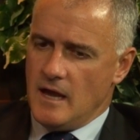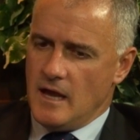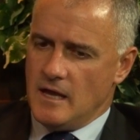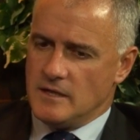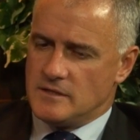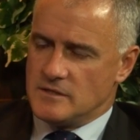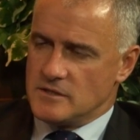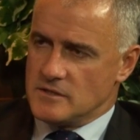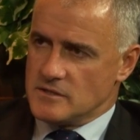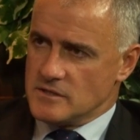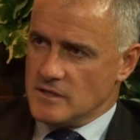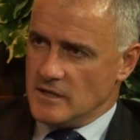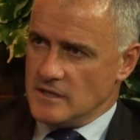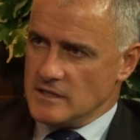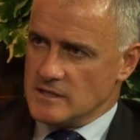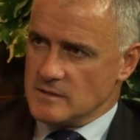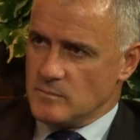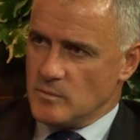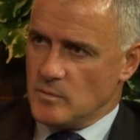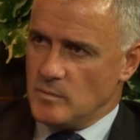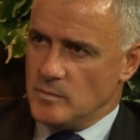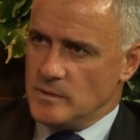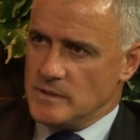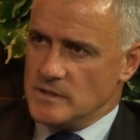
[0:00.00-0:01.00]
It's a
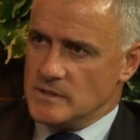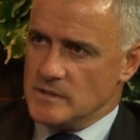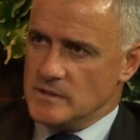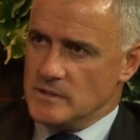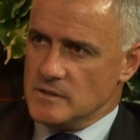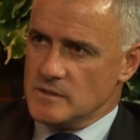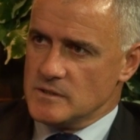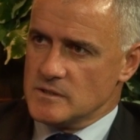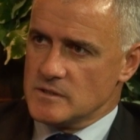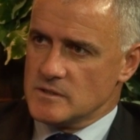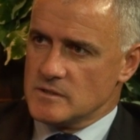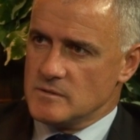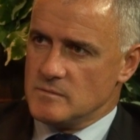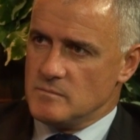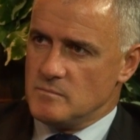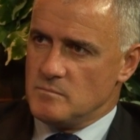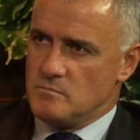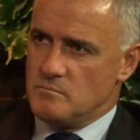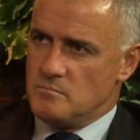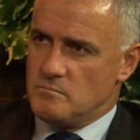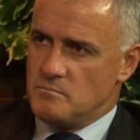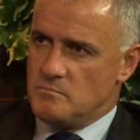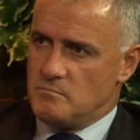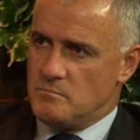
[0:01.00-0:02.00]
sizable business,
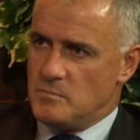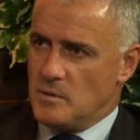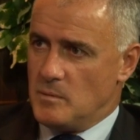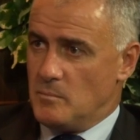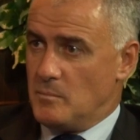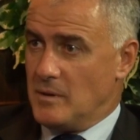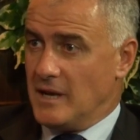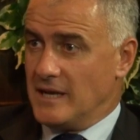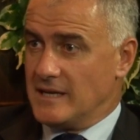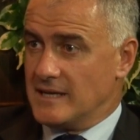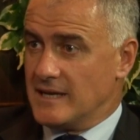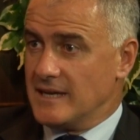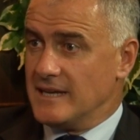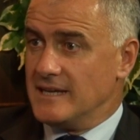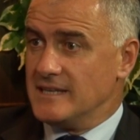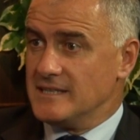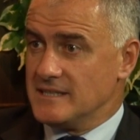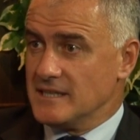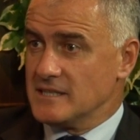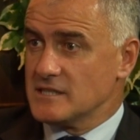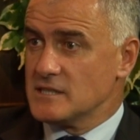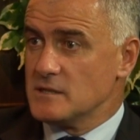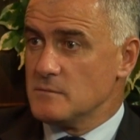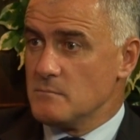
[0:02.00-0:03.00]
but bluntly,
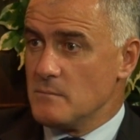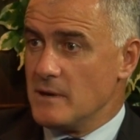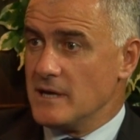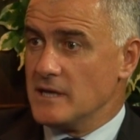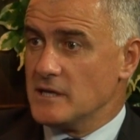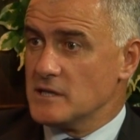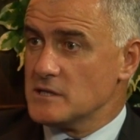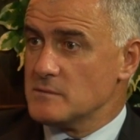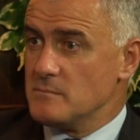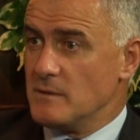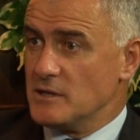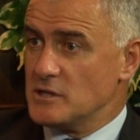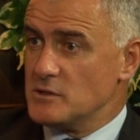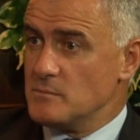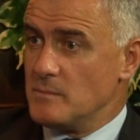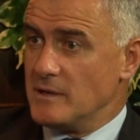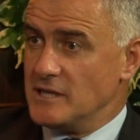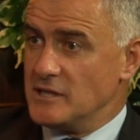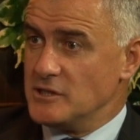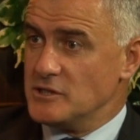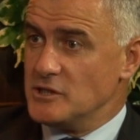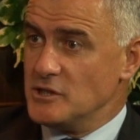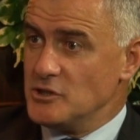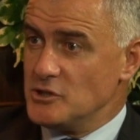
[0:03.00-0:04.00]
it doesn't make as much
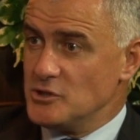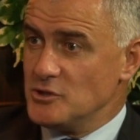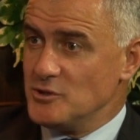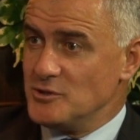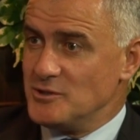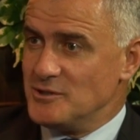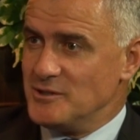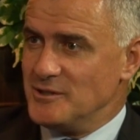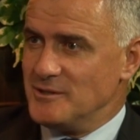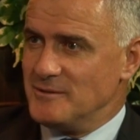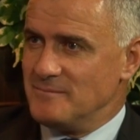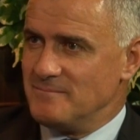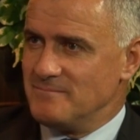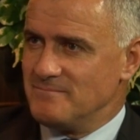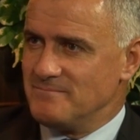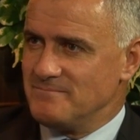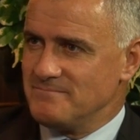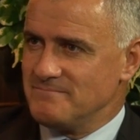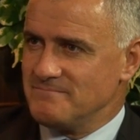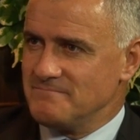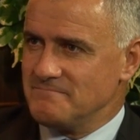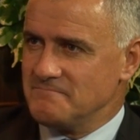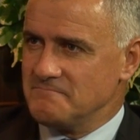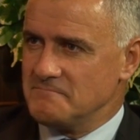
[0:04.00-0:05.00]
money as it should do.
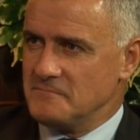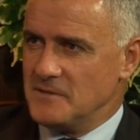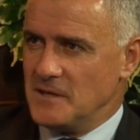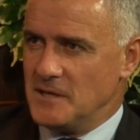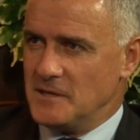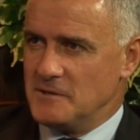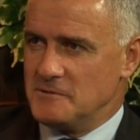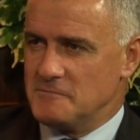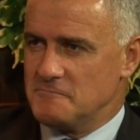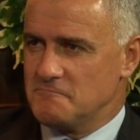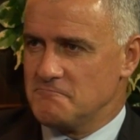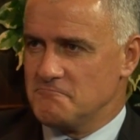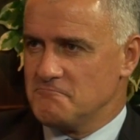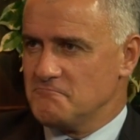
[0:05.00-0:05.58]
It